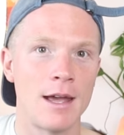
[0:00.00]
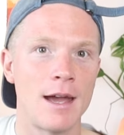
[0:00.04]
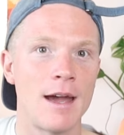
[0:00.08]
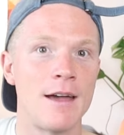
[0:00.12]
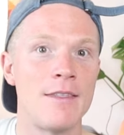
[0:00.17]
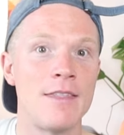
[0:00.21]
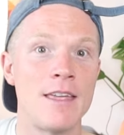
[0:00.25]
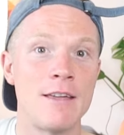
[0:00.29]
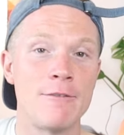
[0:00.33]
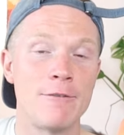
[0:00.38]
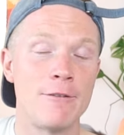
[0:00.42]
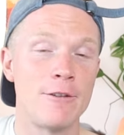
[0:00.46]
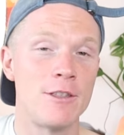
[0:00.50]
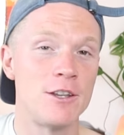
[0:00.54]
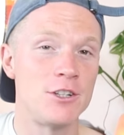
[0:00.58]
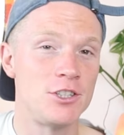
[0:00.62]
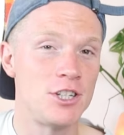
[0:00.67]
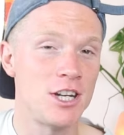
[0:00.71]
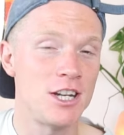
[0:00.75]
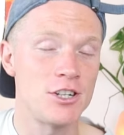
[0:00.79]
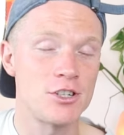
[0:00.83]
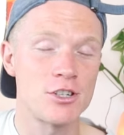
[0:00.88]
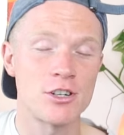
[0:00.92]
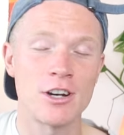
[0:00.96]
And then for the
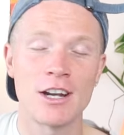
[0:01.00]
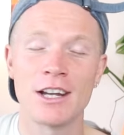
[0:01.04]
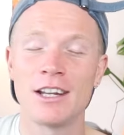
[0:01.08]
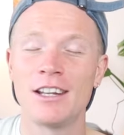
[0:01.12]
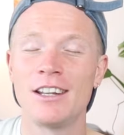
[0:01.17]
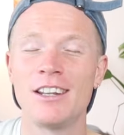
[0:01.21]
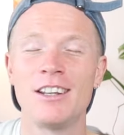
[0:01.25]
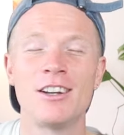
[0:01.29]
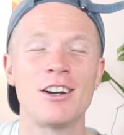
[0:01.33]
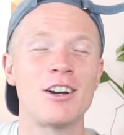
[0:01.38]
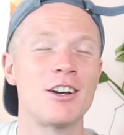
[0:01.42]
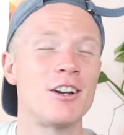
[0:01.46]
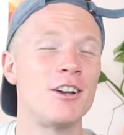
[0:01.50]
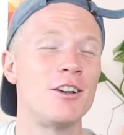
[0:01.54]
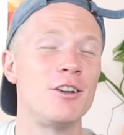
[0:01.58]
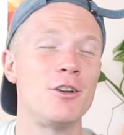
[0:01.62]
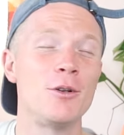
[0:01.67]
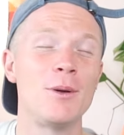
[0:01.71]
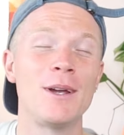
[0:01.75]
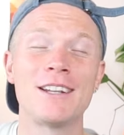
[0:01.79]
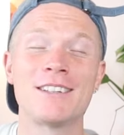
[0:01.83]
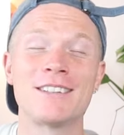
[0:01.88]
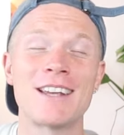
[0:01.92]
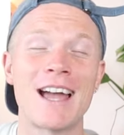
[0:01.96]
G string, you're going to
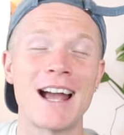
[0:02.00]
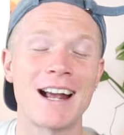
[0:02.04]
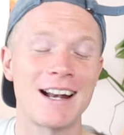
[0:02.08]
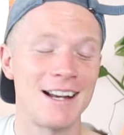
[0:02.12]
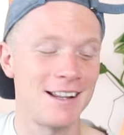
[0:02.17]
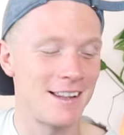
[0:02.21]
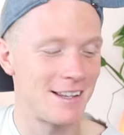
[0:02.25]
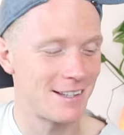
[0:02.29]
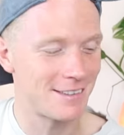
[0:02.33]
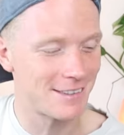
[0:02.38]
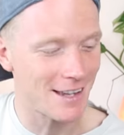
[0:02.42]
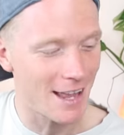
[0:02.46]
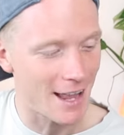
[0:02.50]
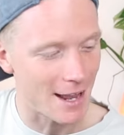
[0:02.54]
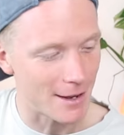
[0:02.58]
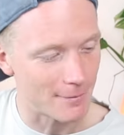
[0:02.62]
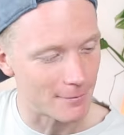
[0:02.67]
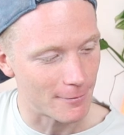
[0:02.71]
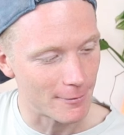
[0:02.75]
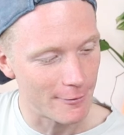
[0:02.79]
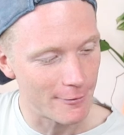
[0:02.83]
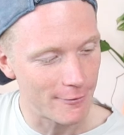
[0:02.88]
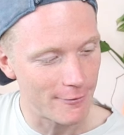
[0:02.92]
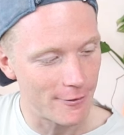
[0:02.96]
do exactly the
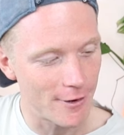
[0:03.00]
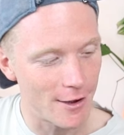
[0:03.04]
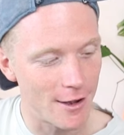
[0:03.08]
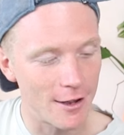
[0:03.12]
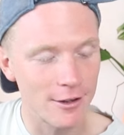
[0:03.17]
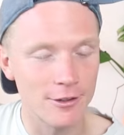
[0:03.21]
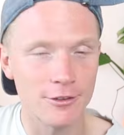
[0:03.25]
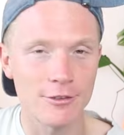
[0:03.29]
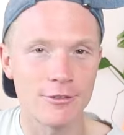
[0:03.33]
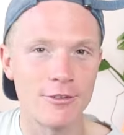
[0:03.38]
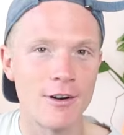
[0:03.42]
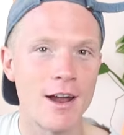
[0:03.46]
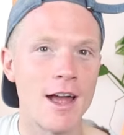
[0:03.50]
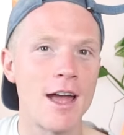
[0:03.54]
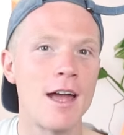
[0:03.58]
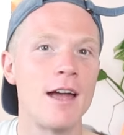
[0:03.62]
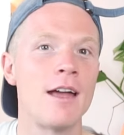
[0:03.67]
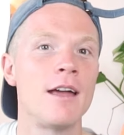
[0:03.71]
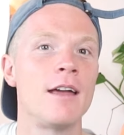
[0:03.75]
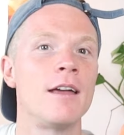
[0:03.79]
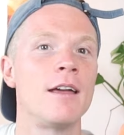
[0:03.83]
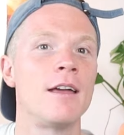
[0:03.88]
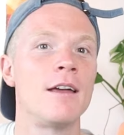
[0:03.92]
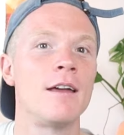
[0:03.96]
same. 1st fret,
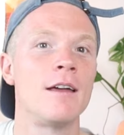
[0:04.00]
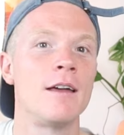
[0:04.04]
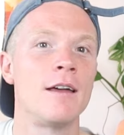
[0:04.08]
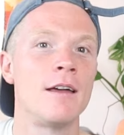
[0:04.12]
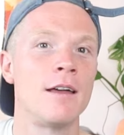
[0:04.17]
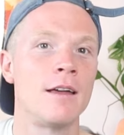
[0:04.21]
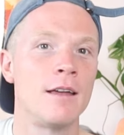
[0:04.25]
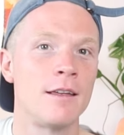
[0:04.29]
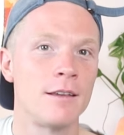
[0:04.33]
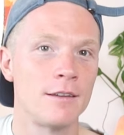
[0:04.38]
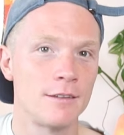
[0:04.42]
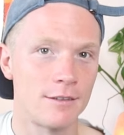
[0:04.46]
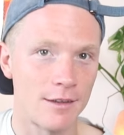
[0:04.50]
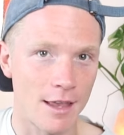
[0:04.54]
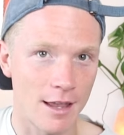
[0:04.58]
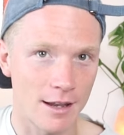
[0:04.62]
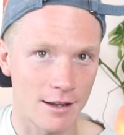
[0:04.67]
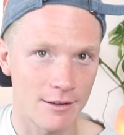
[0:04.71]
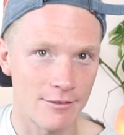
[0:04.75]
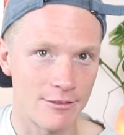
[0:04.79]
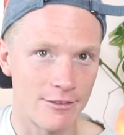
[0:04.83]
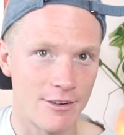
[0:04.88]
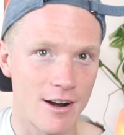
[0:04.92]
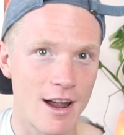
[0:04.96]

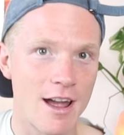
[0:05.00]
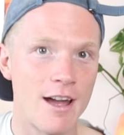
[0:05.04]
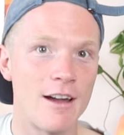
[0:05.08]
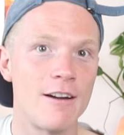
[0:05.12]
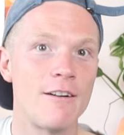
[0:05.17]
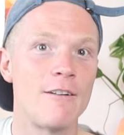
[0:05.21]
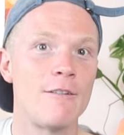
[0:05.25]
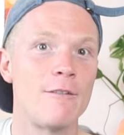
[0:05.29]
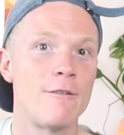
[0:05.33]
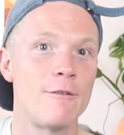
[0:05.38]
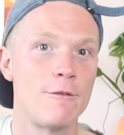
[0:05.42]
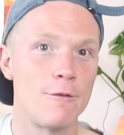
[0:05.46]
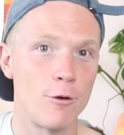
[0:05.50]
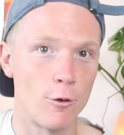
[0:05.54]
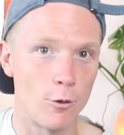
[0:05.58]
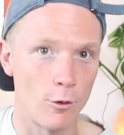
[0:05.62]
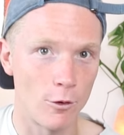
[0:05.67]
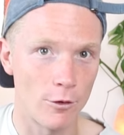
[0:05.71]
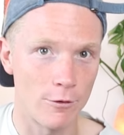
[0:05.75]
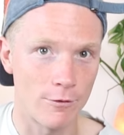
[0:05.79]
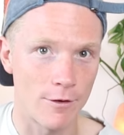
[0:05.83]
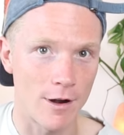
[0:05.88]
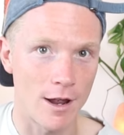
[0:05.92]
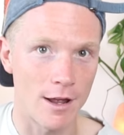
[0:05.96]
2nd fret,
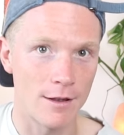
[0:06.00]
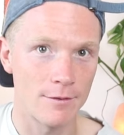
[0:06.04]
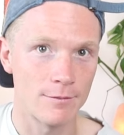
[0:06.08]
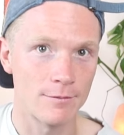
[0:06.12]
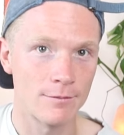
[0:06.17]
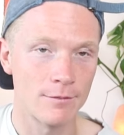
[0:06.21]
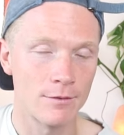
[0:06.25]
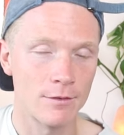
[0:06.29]
4th fret.